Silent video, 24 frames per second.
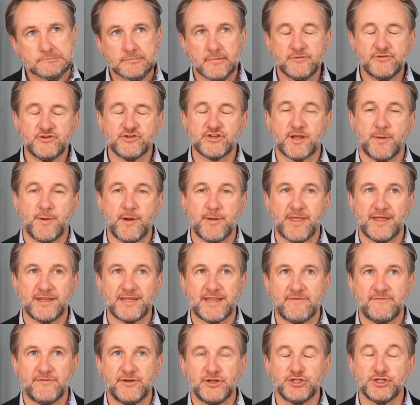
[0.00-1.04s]
I just come up with that
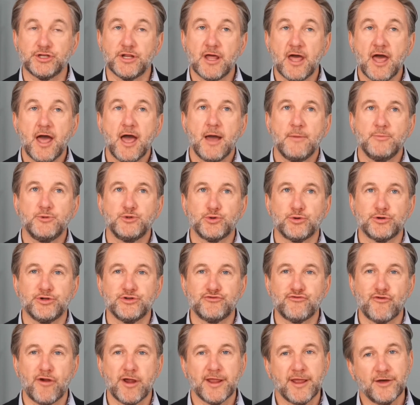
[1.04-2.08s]
definition. I'm sure
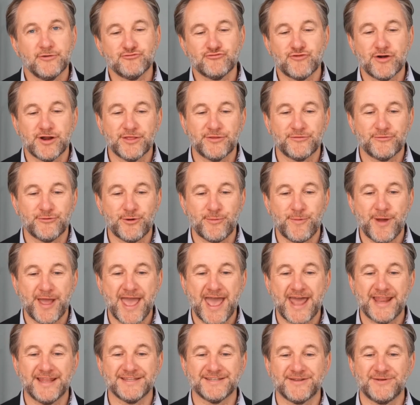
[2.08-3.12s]
it's right. I'll run it through in my
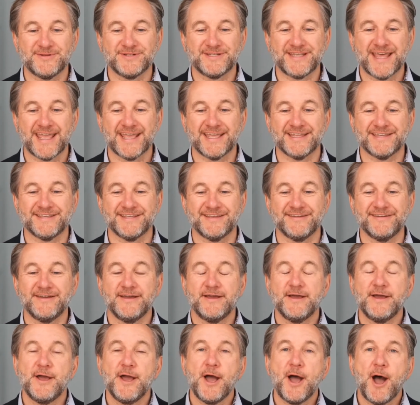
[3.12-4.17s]
head as I was saying it to you.
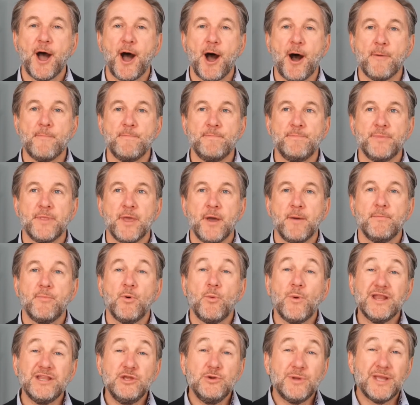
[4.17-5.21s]
But
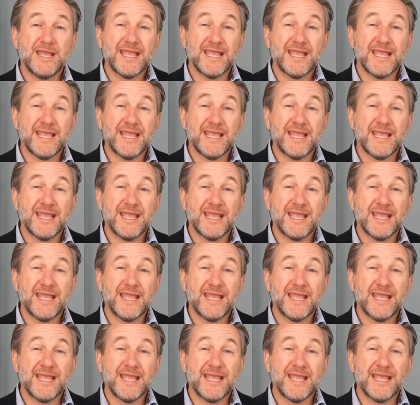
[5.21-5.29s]
when you